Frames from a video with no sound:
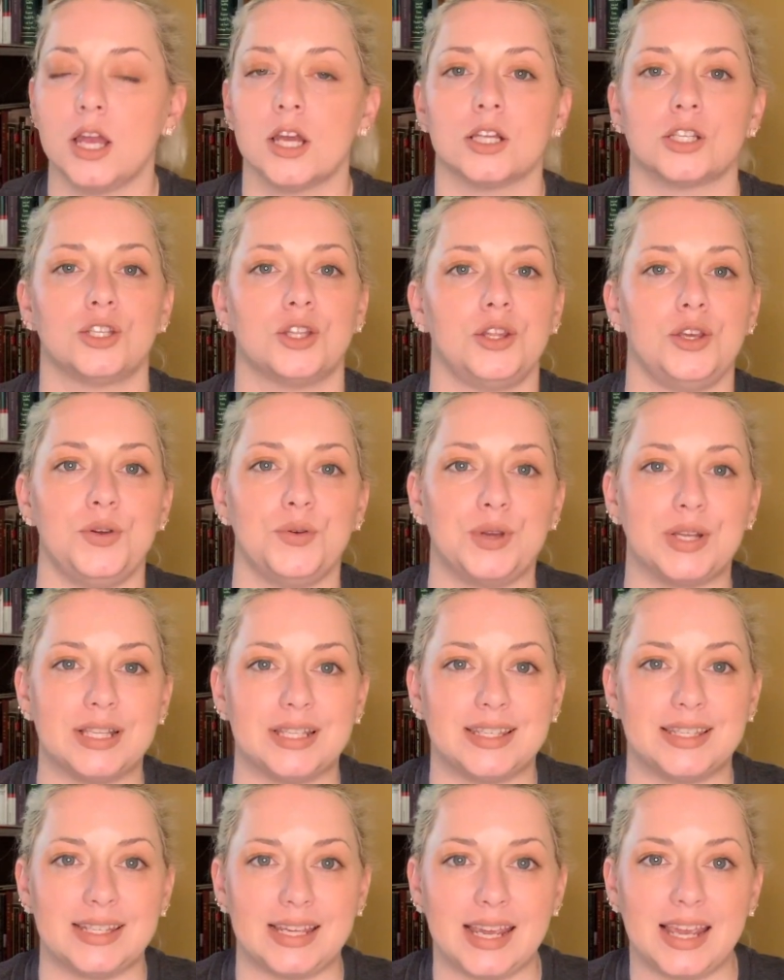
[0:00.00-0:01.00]
so that you can
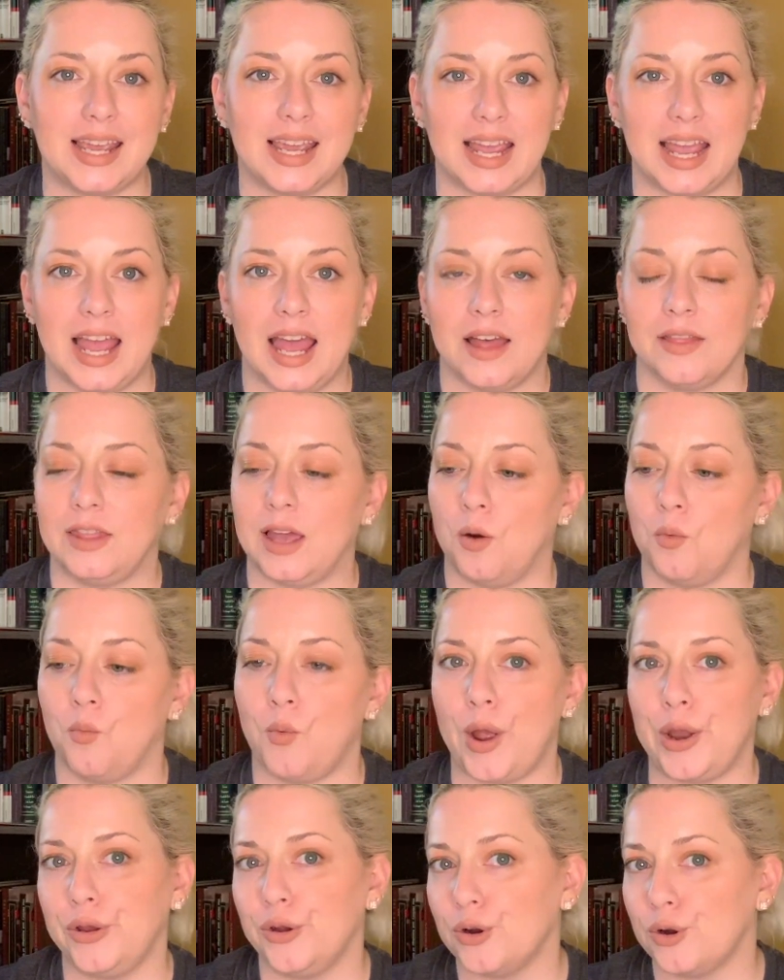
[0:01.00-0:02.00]
see that
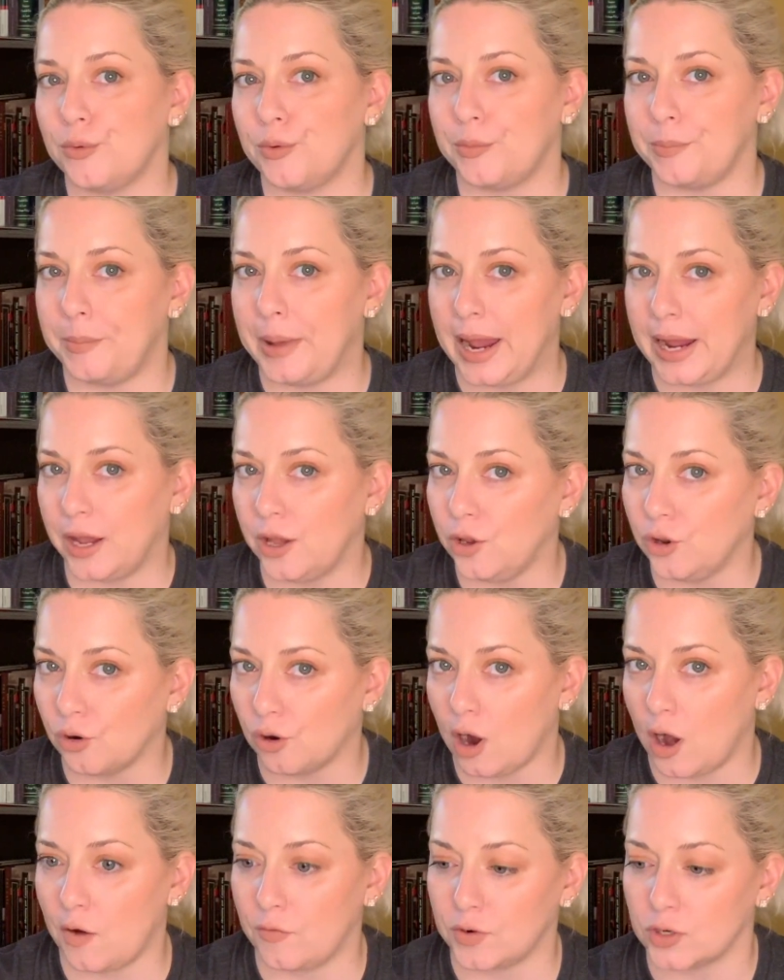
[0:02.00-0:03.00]
when you're making your
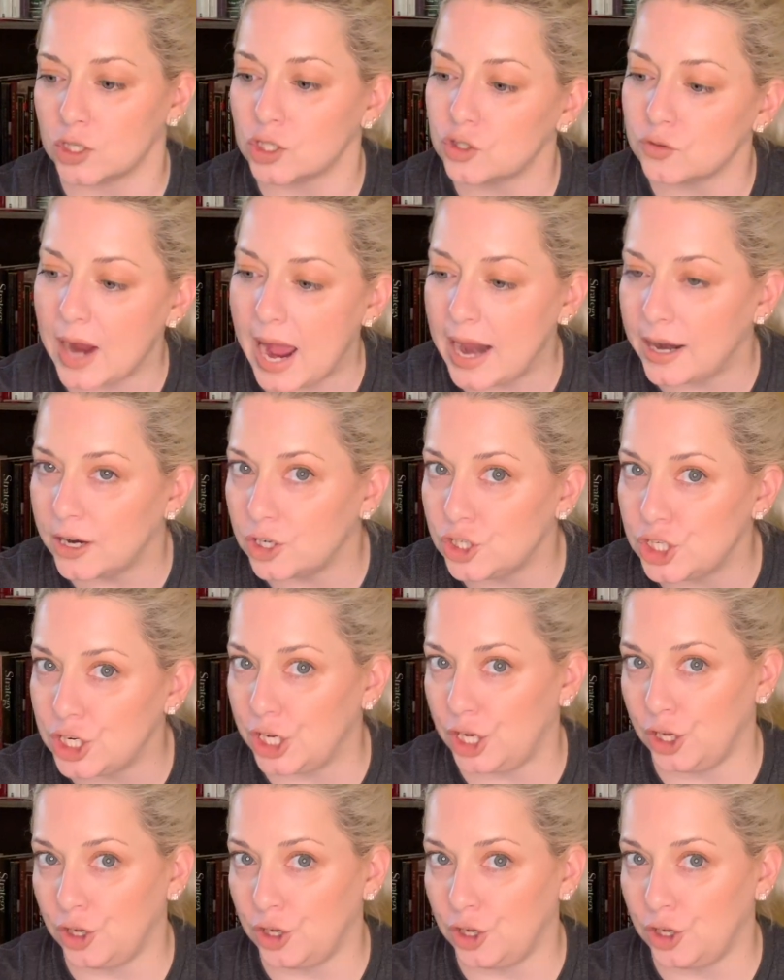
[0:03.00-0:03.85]
offer strategy,